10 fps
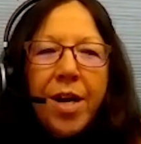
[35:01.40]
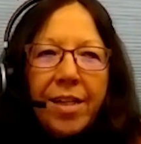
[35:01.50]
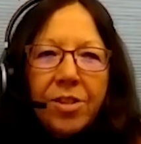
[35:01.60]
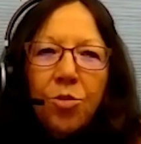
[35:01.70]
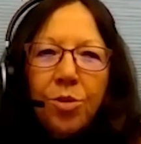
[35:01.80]

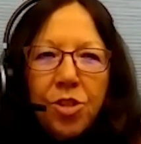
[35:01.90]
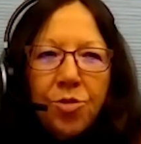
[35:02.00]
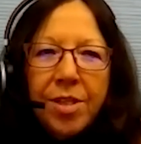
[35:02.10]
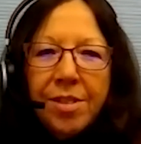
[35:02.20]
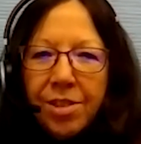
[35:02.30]
not totally
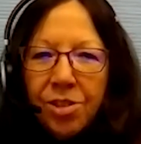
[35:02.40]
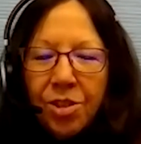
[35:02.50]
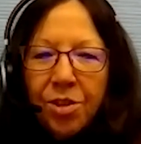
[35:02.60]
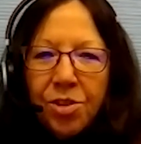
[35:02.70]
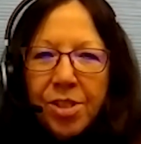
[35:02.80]

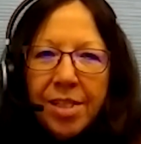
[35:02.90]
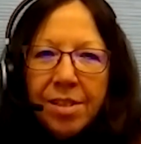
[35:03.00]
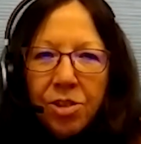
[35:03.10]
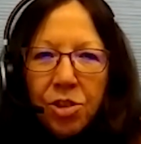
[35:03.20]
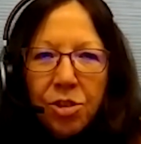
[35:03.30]
transitioned, there's things
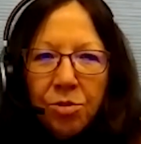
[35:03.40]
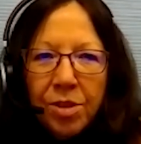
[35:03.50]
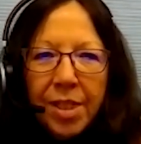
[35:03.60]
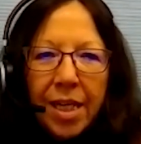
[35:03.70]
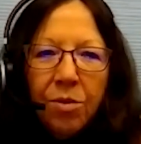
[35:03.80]
that you're doing
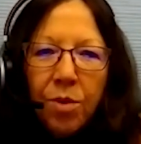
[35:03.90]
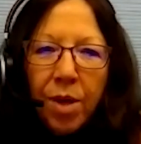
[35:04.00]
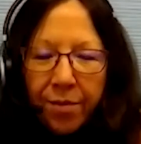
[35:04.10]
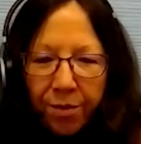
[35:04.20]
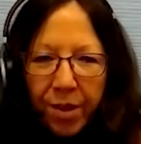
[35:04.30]
to getting
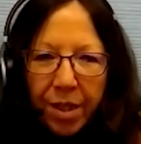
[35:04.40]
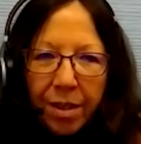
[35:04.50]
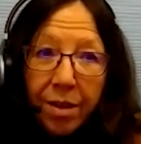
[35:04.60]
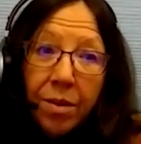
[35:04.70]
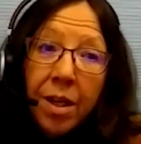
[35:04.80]
ready for the
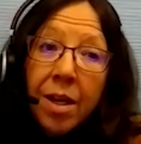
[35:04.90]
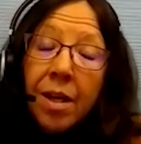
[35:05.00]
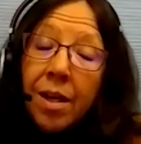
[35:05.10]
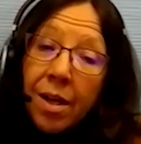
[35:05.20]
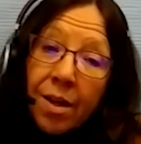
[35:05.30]
cloud.
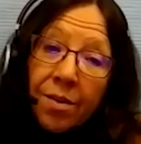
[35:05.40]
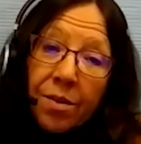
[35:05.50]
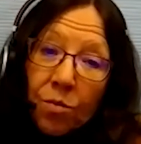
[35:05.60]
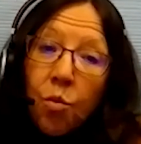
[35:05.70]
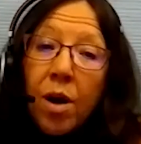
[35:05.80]

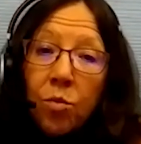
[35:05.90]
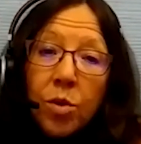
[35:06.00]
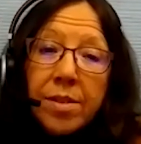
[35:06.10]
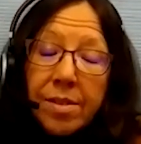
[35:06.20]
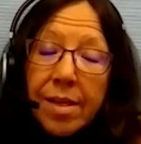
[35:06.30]
One
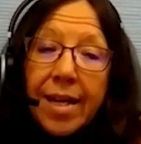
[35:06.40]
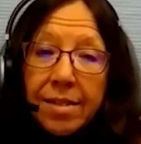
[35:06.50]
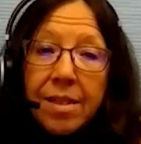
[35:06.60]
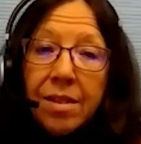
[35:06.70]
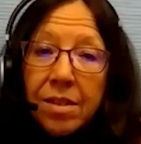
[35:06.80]
was
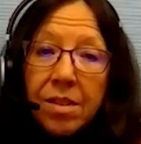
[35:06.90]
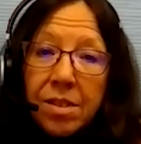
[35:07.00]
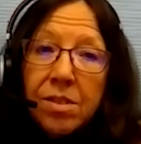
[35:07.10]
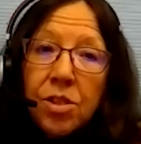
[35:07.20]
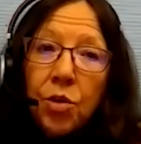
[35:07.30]
asking
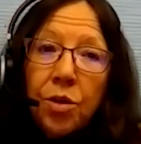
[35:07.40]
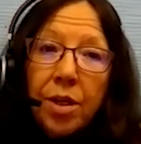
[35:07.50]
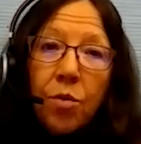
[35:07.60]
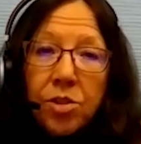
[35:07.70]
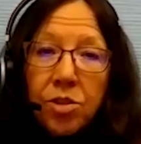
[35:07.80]
the security
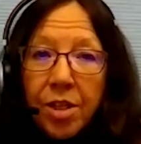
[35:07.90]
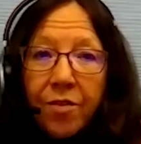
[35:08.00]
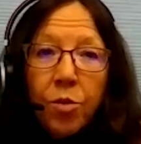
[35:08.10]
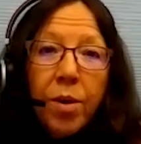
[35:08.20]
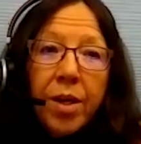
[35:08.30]
question.
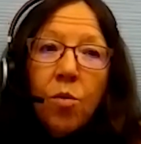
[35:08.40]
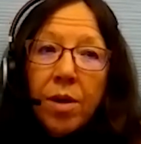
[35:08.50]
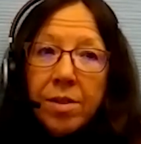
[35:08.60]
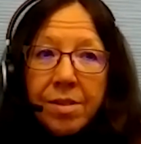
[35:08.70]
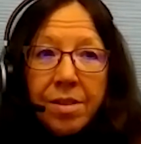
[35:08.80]
Everybody
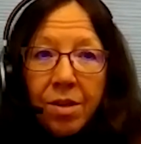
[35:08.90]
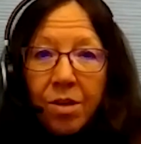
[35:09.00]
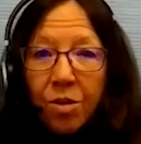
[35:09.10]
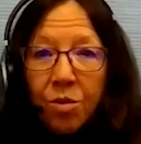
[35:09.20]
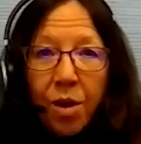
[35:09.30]
wants to
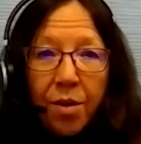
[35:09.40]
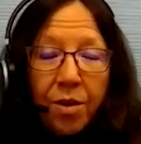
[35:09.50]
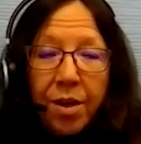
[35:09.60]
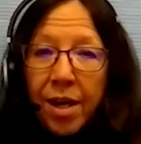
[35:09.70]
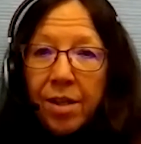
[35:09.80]
know whether
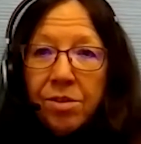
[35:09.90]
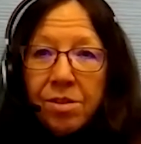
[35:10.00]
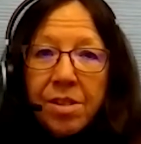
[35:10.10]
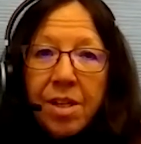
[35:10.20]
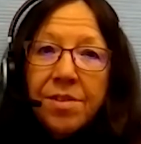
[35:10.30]
or not your
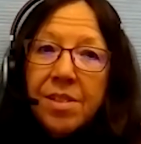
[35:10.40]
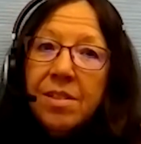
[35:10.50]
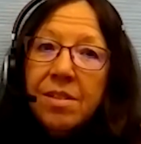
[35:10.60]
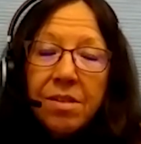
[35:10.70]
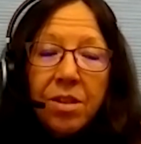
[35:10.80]
stuff's
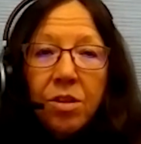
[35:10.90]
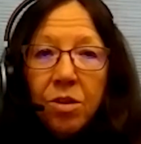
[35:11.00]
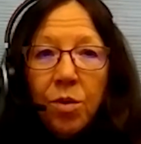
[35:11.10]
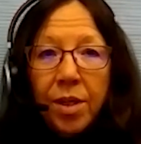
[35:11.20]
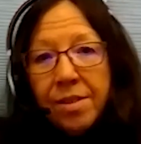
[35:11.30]
still secure
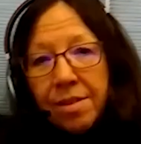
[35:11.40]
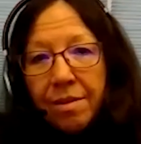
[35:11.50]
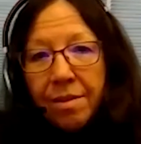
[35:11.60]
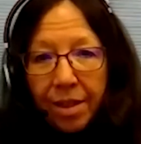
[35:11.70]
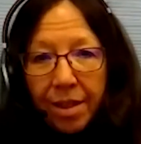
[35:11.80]
when it's in
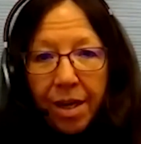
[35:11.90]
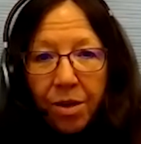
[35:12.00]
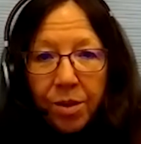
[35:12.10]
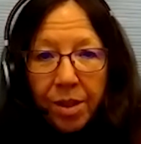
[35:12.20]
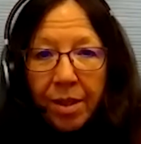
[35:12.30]
the
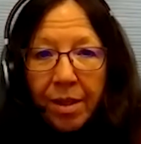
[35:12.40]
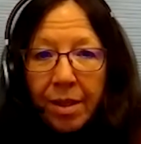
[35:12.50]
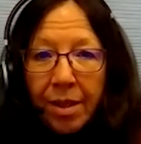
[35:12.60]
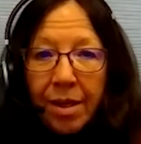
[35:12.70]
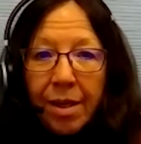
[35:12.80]
cloud.
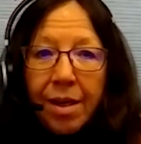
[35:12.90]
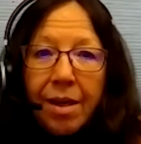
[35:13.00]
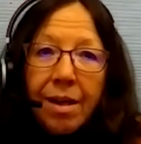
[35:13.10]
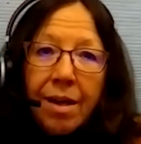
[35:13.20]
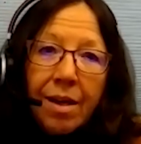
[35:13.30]

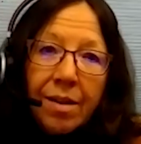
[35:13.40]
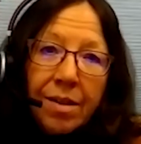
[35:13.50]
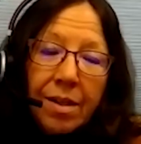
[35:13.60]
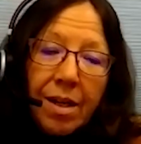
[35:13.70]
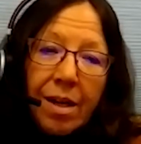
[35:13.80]
And